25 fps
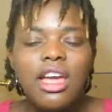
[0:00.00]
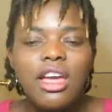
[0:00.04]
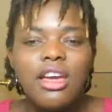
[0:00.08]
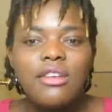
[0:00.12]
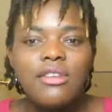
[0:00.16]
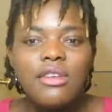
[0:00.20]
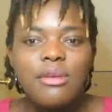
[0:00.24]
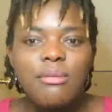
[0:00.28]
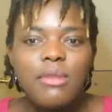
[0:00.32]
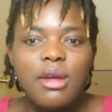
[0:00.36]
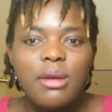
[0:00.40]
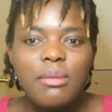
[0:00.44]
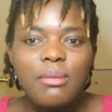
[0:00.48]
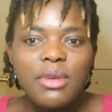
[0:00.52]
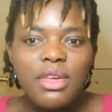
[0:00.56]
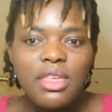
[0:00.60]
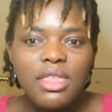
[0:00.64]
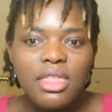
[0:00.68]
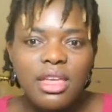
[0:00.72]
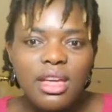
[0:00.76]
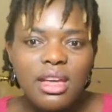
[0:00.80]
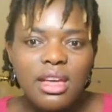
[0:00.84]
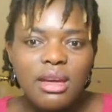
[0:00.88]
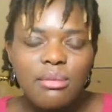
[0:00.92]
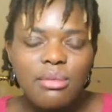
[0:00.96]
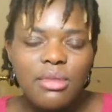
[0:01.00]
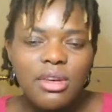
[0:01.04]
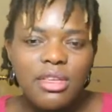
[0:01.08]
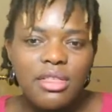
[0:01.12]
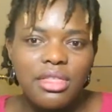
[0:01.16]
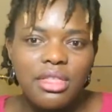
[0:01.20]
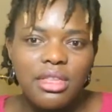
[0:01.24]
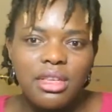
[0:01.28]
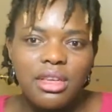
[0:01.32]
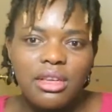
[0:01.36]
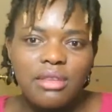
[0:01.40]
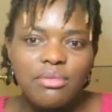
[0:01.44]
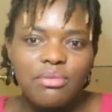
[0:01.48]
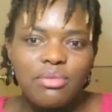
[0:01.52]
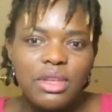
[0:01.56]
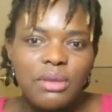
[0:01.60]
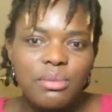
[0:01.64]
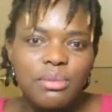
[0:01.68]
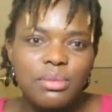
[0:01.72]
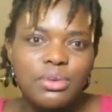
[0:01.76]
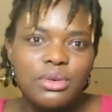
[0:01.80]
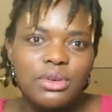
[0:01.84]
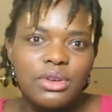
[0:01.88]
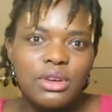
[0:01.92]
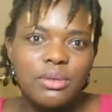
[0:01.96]
remember them, and they
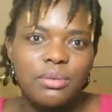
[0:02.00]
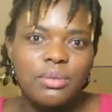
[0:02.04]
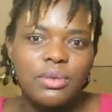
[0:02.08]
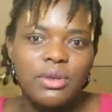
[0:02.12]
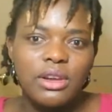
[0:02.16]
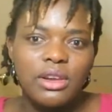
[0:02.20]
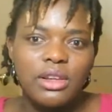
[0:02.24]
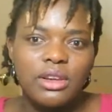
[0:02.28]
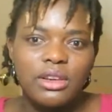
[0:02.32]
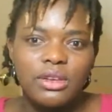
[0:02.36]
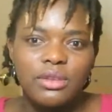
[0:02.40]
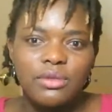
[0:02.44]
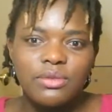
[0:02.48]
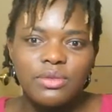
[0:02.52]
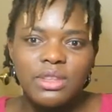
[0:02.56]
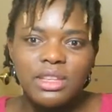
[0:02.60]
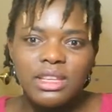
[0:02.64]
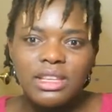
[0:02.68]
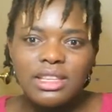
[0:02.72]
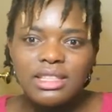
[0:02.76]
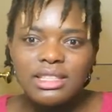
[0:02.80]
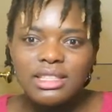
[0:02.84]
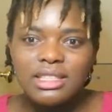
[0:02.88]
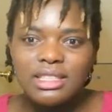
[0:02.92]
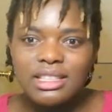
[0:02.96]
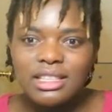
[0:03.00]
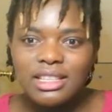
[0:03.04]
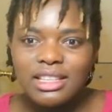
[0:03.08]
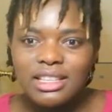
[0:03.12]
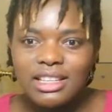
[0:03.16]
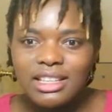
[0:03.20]
put up a lot of these